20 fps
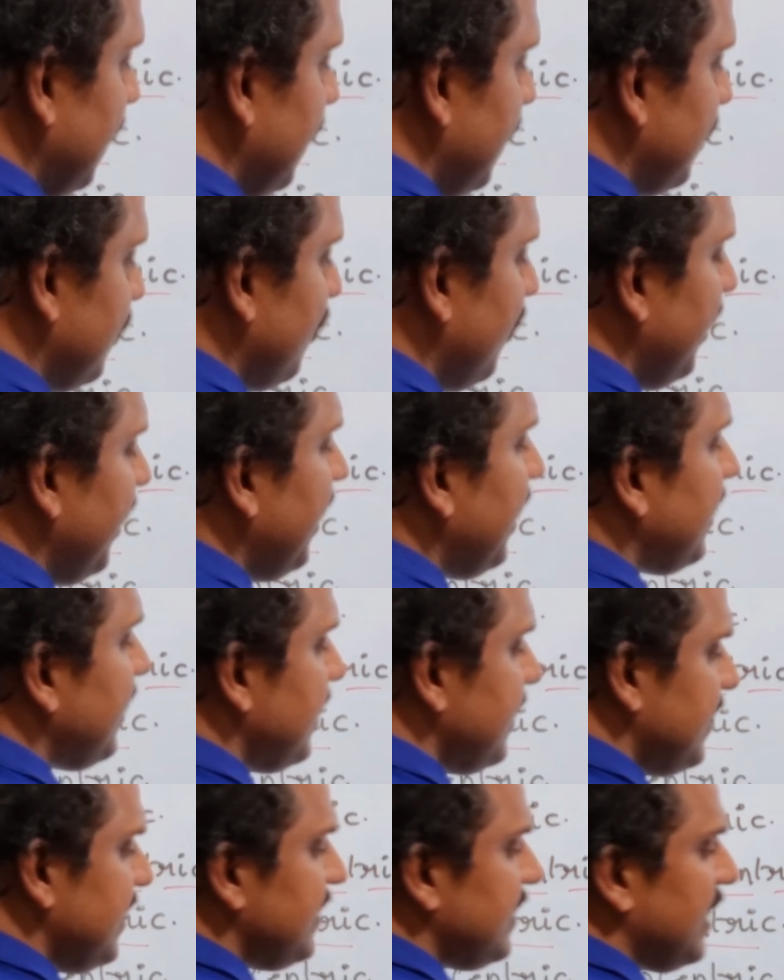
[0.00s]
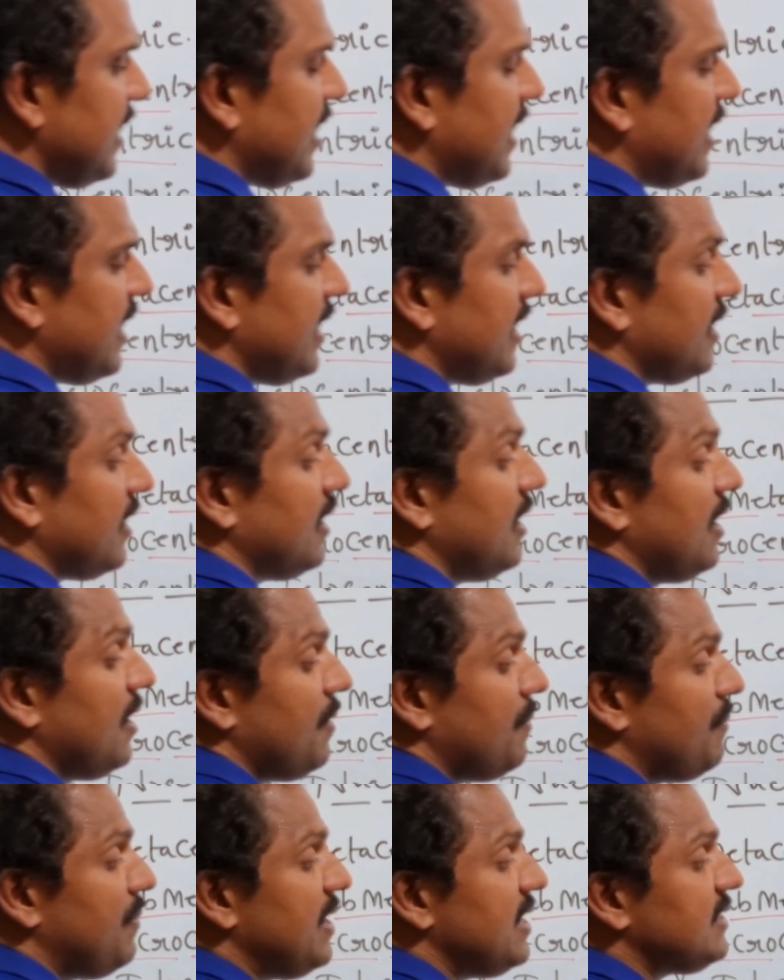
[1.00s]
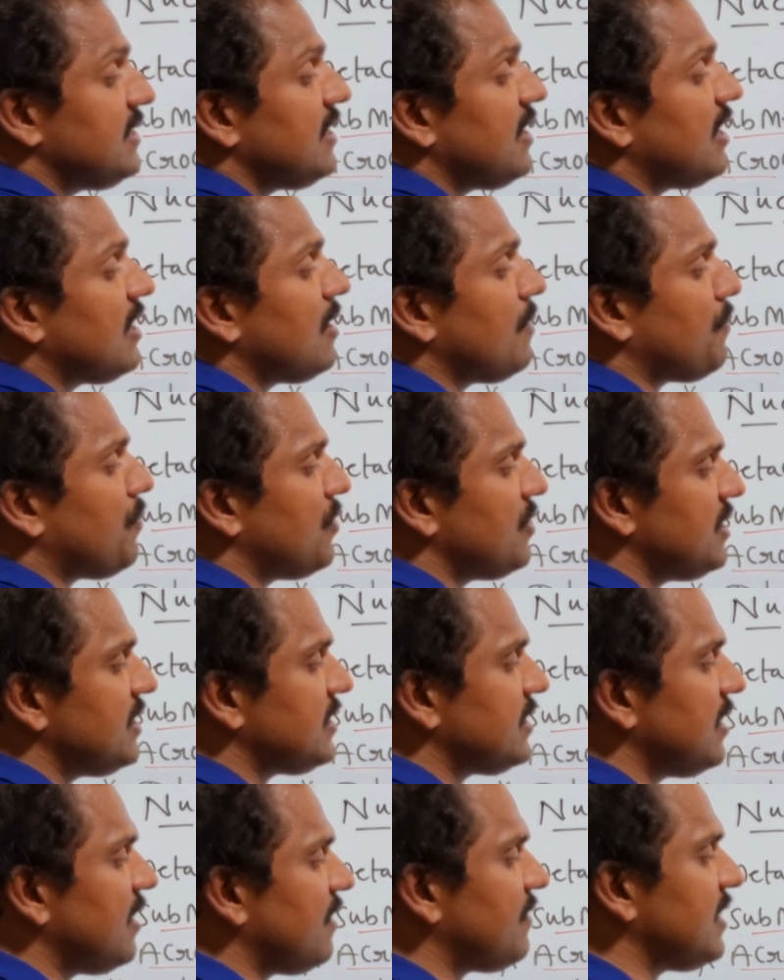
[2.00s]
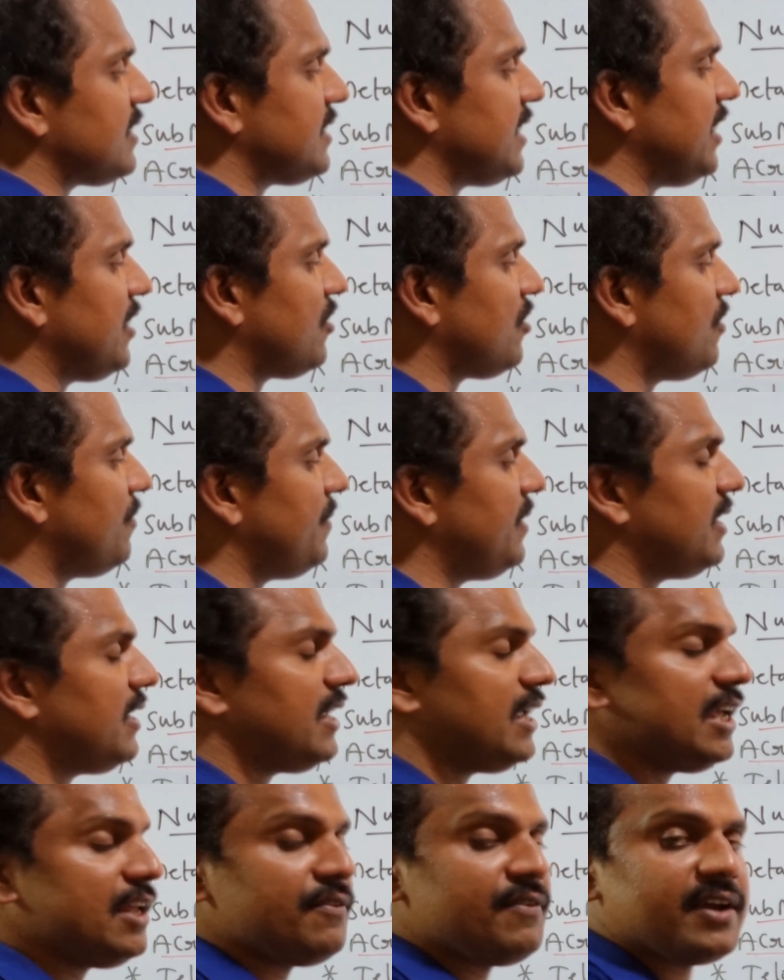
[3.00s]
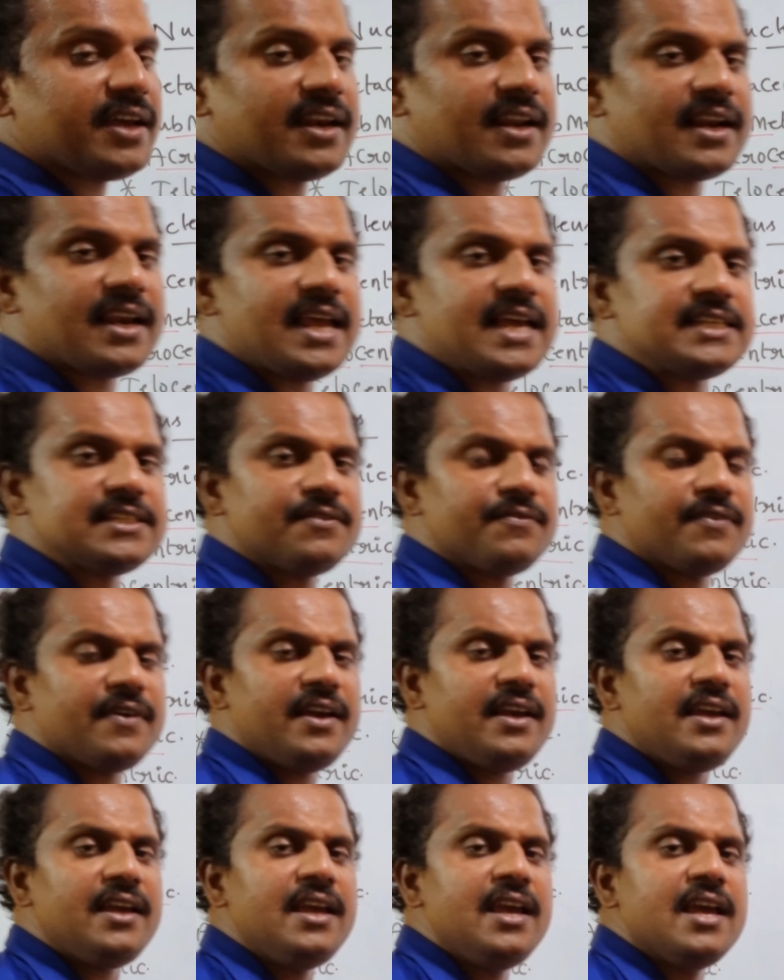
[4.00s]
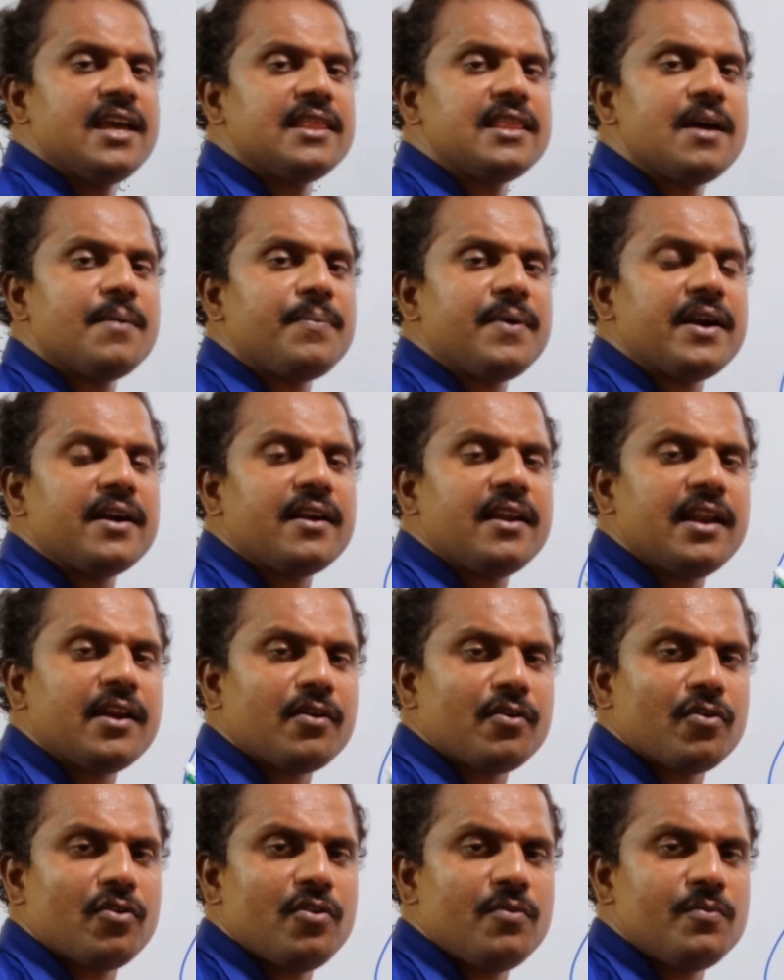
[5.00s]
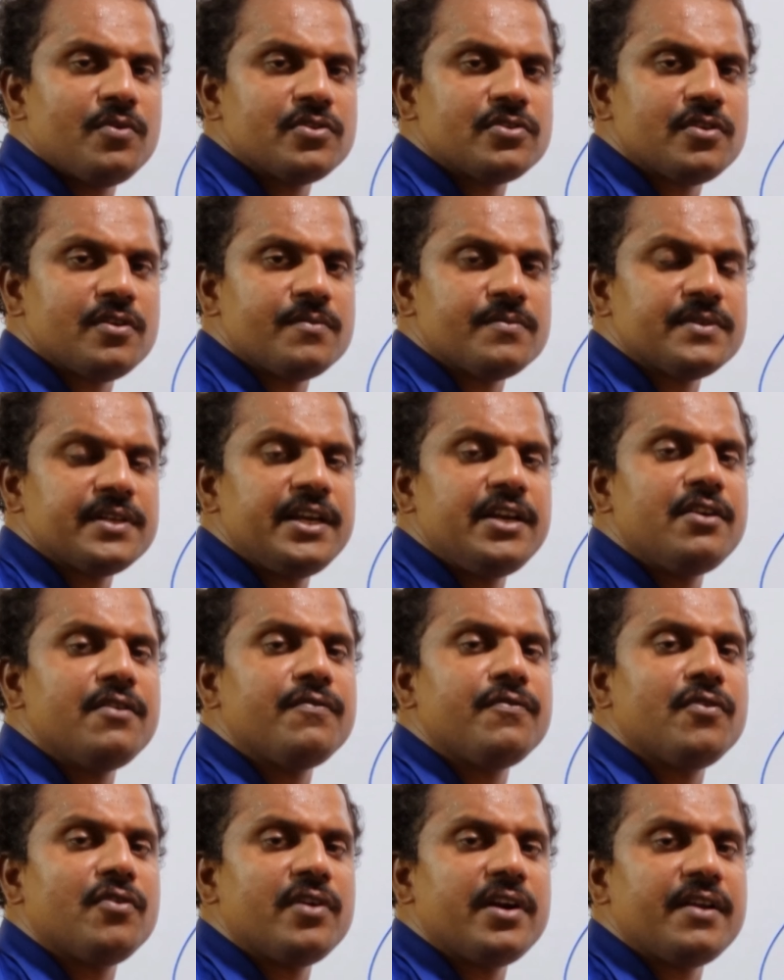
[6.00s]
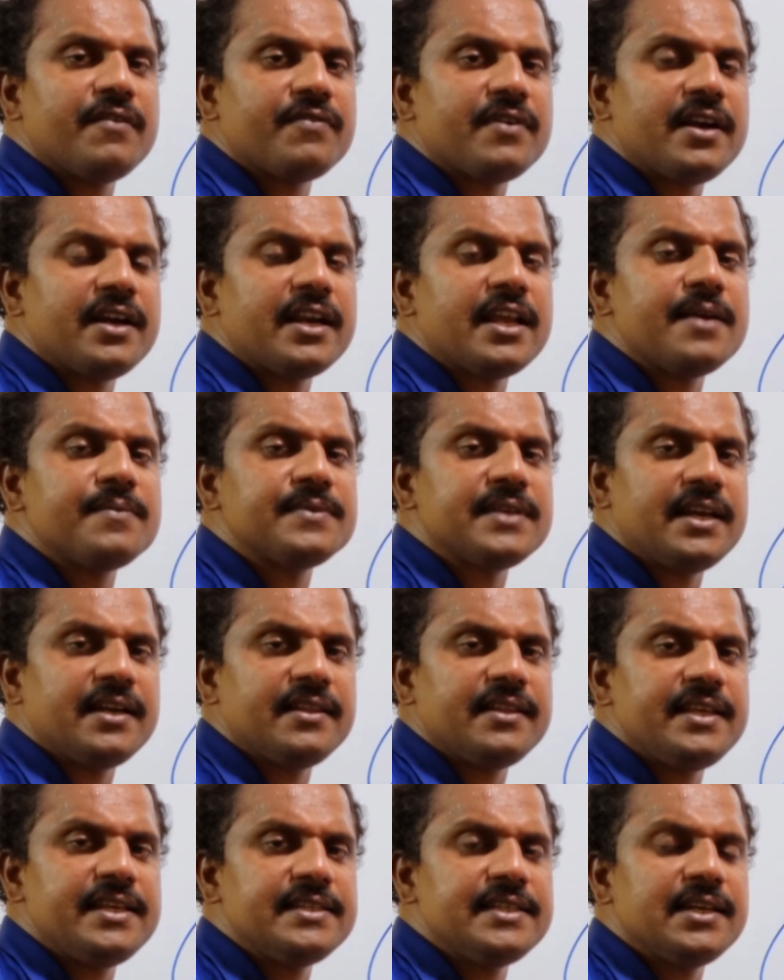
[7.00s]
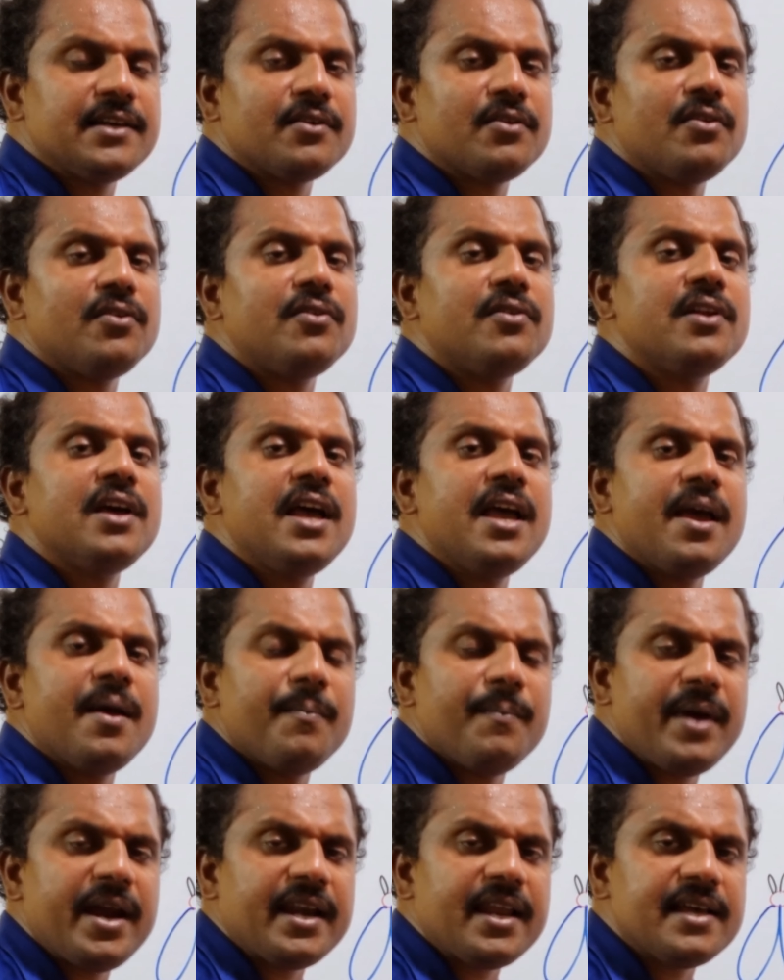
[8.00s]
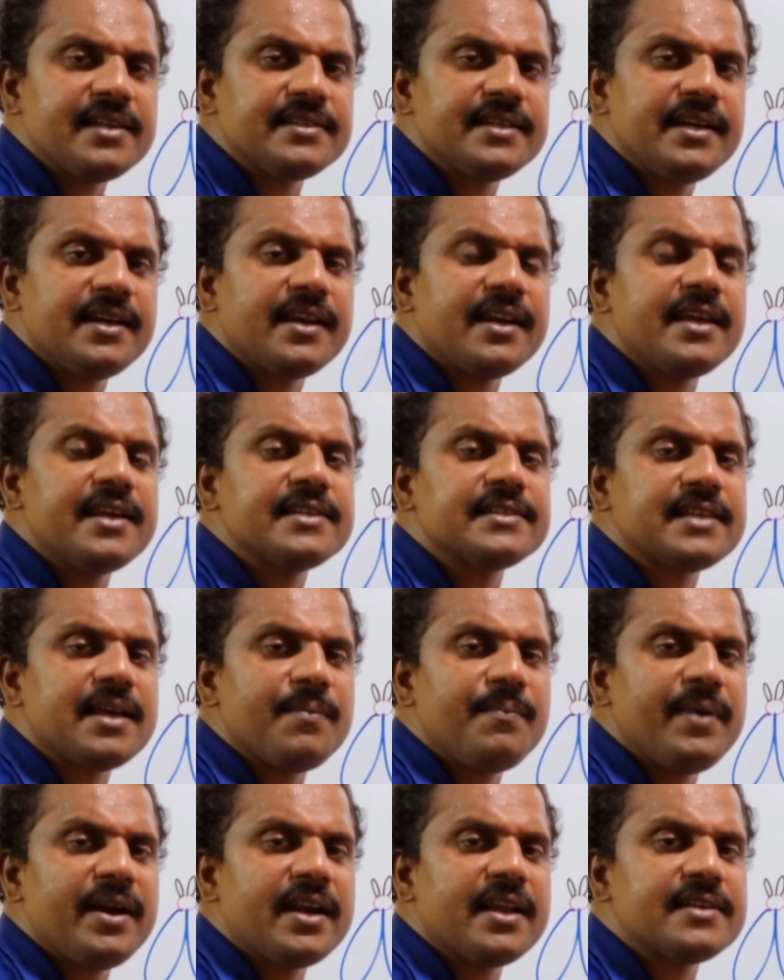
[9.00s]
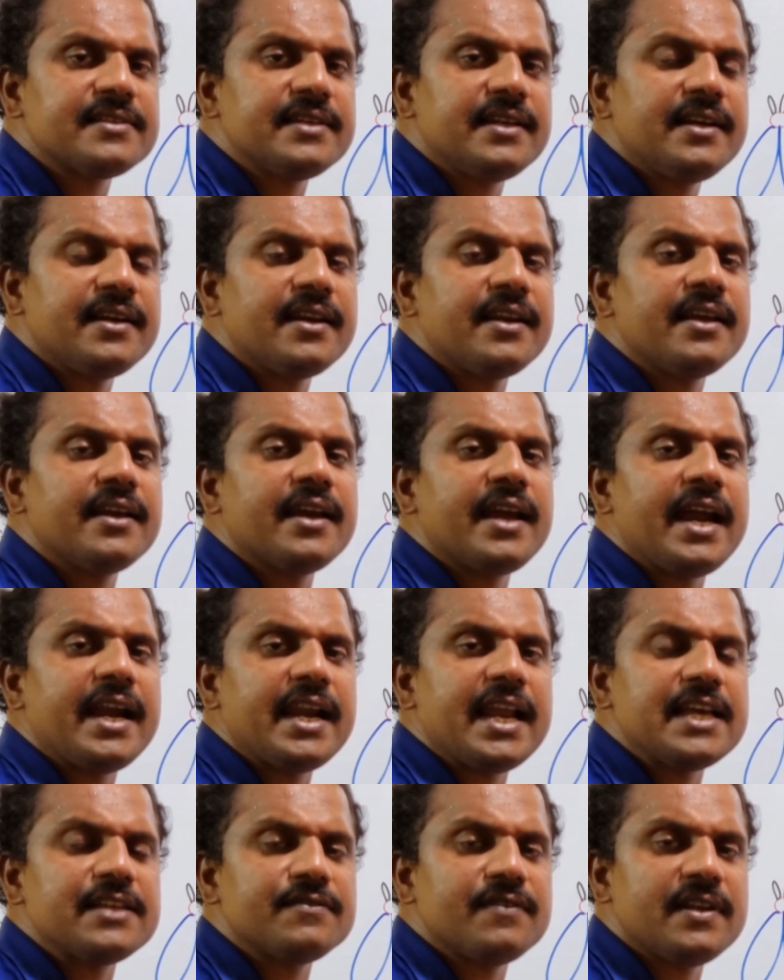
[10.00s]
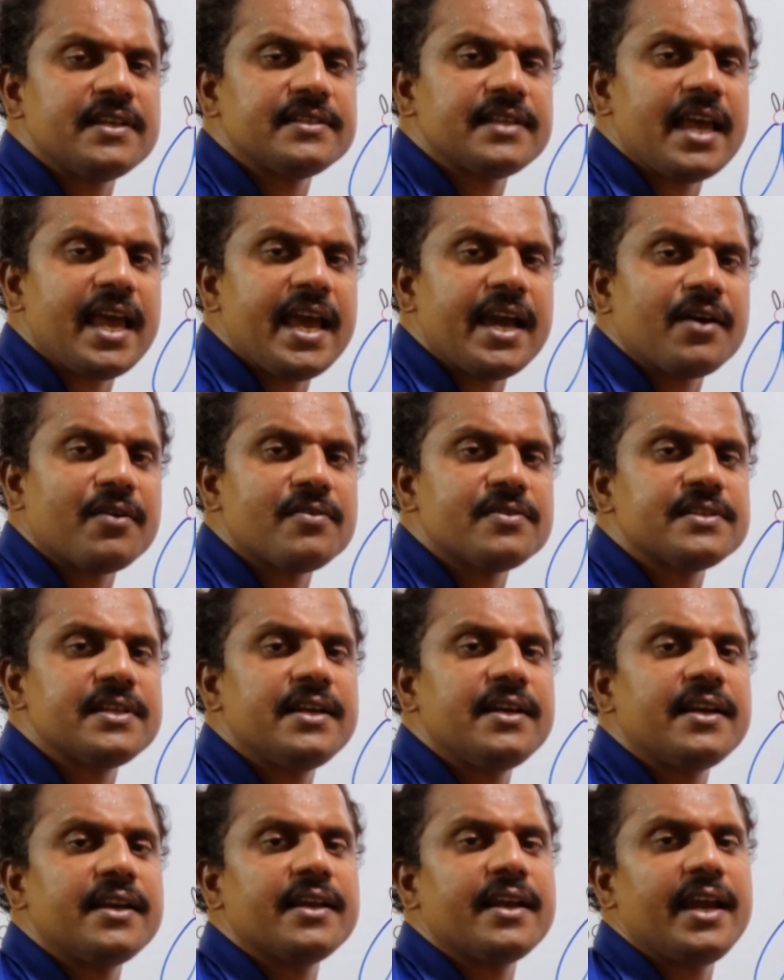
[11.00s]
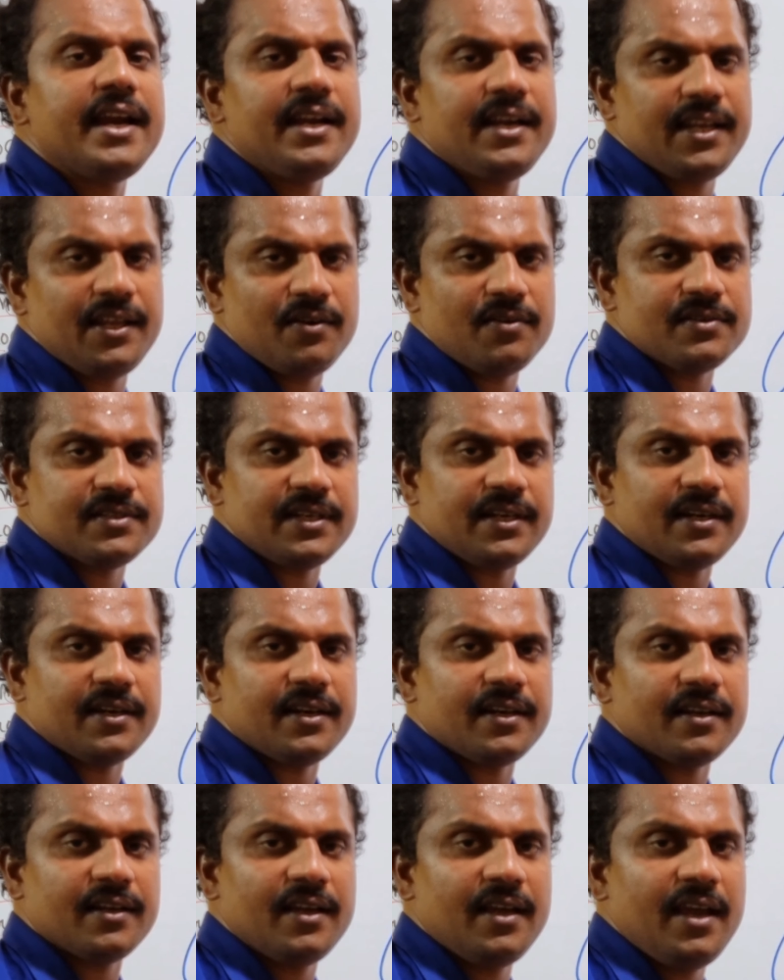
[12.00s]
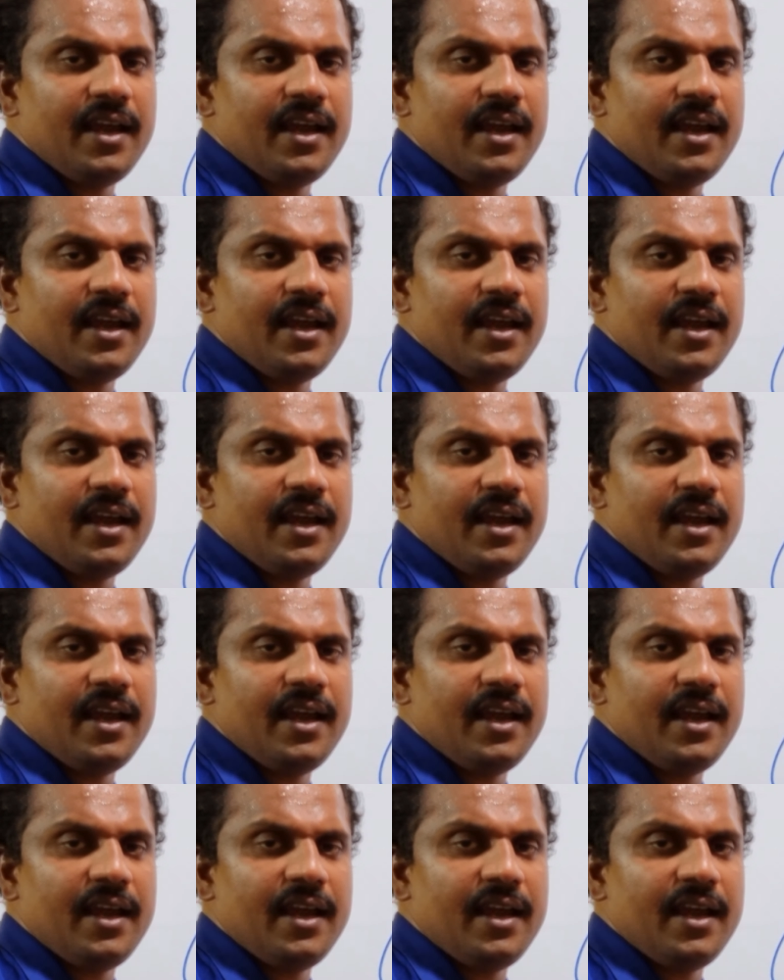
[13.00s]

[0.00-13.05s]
So here this is regarding, basing on the position of the centromere, here we can classify the particular chromosomes into four different types, and these include metacentric, submetacentric, and as well as acrocentric and telocentric.